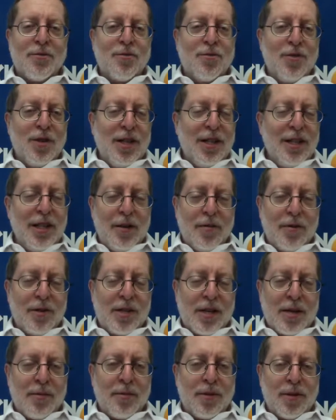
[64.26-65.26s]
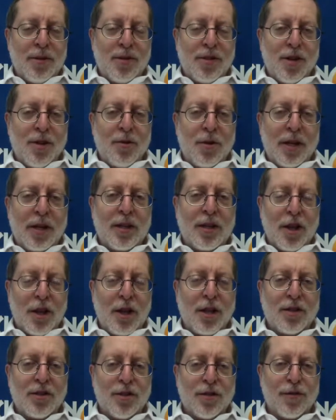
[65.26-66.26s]
really resemble sewing, the
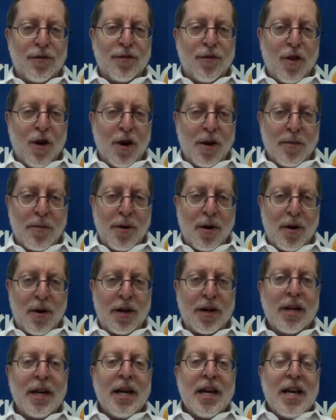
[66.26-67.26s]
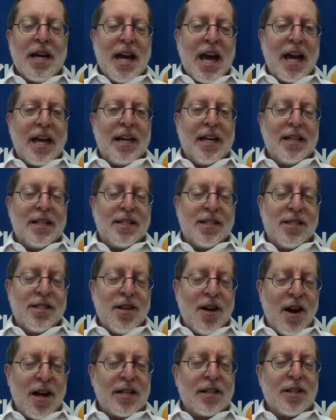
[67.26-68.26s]
things are far apart, and it's
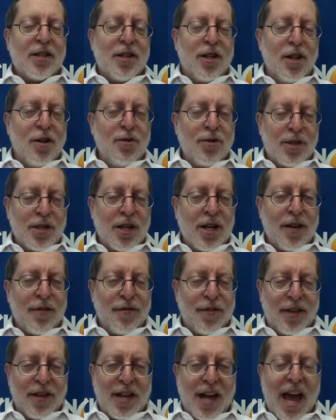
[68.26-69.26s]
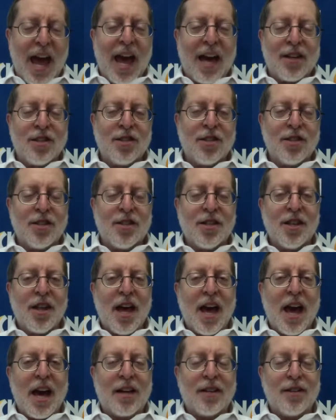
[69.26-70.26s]
not close enough in action to
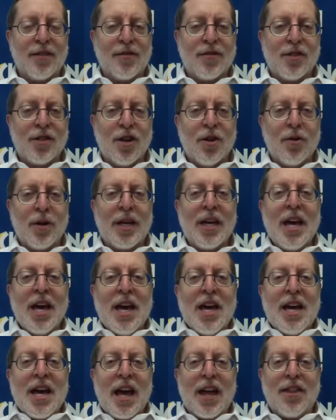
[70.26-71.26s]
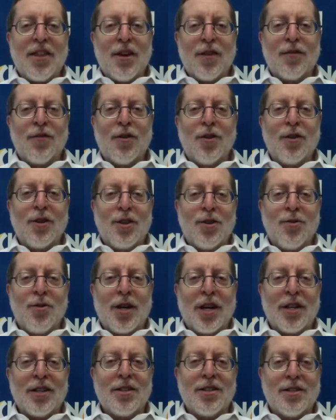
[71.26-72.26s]
the act of sewing, and therefore you
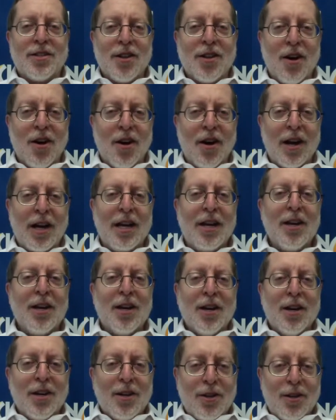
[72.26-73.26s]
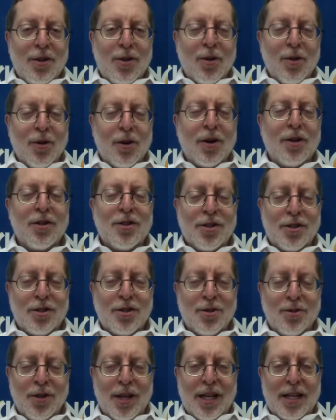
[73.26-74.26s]
can tie your
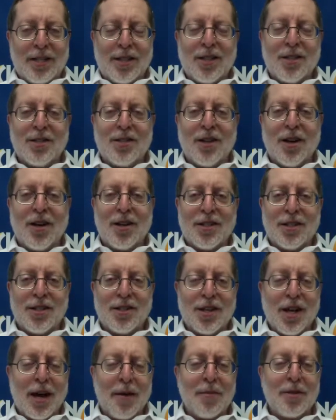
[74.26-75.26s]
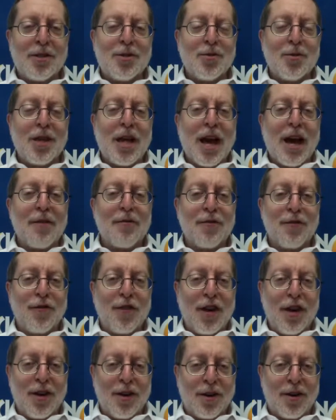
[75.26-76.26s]
shoelaces on Shabbos without
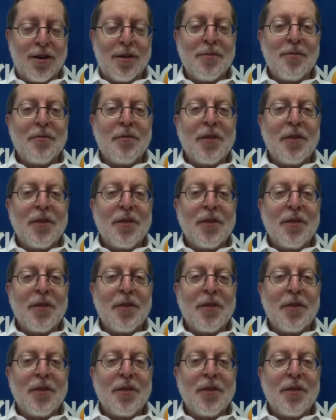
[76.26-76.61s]
fear